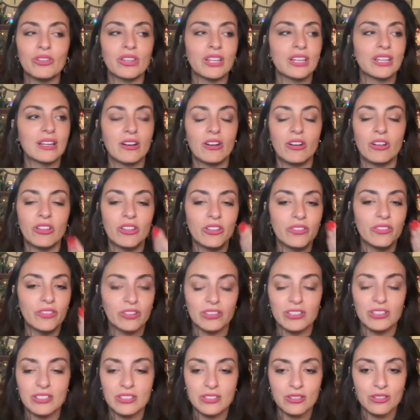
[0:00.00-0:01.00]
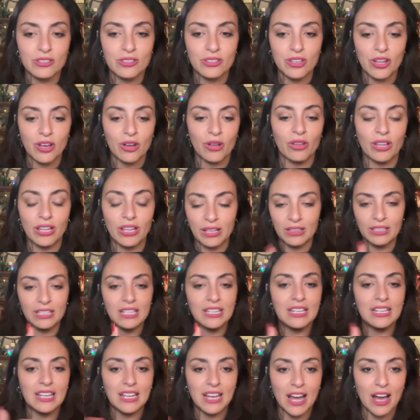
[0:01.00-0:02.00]
like all of our listeners know, like
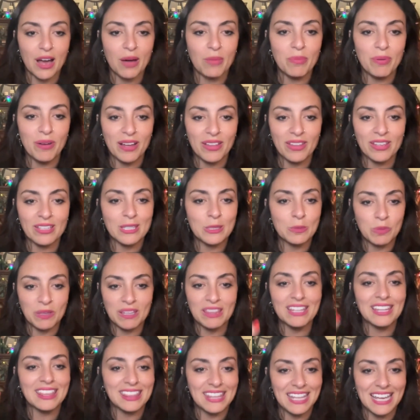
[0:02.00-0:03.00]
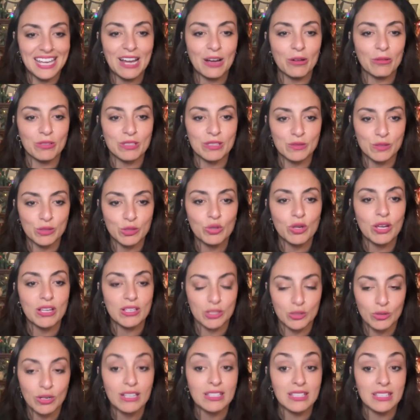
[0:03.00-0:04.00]
leading up, it's been the thing I was
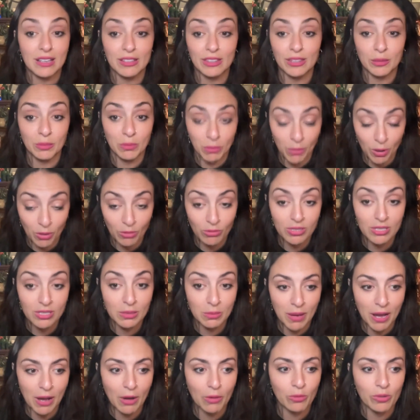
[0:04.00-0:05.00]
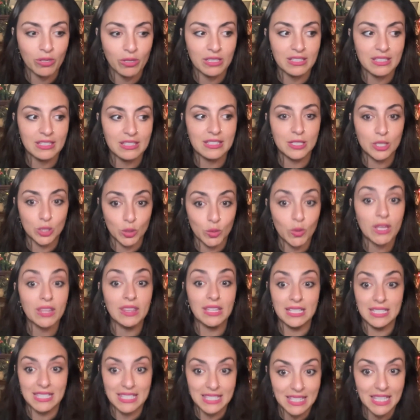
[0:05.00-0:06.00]
stressed out the most about was doing
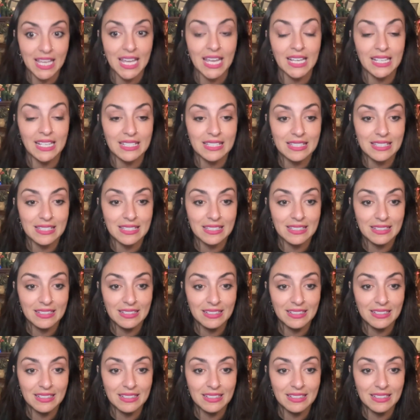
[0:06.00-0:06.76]
these things.